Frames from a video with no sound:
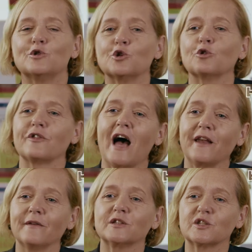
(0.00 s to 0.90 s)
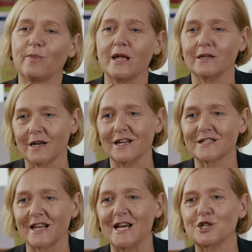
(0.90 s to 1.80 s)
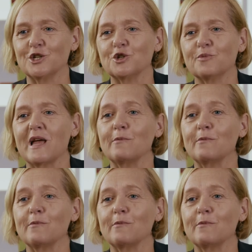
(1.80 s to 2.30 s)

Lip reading: took that splendid isolation to be